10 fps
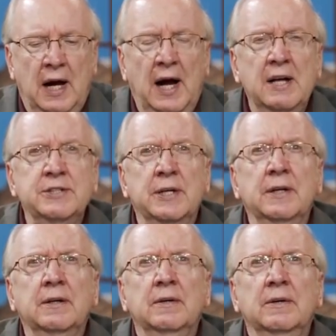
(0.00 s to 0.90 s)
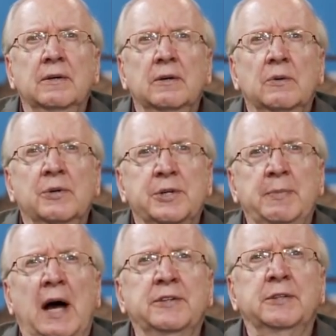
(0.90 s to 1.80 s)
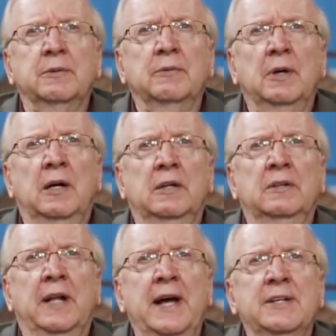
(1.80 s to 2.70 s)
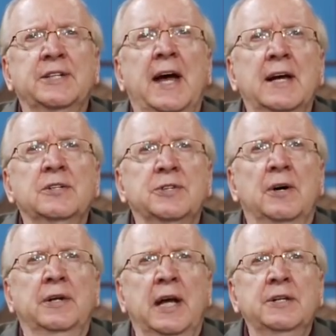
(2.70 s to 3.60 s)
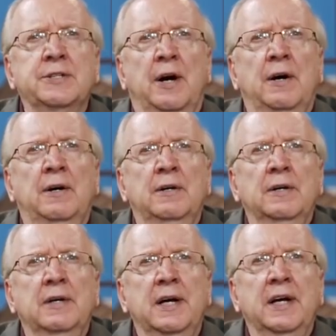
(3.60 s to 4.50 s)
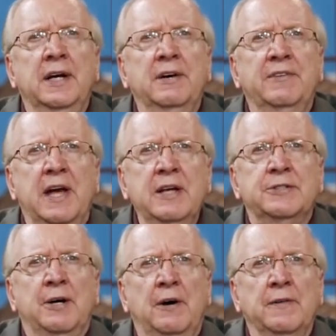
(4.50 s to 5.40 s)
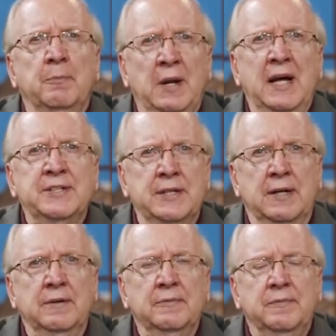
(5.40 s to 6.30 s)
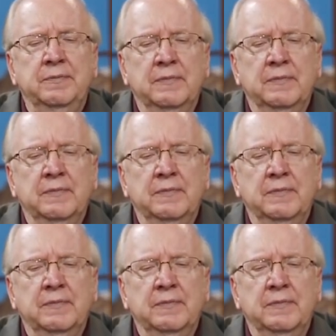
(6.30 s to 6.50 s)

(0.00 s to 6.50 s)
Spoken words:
Isaac, was about to lay his hands on Esau and give Esau the blessing.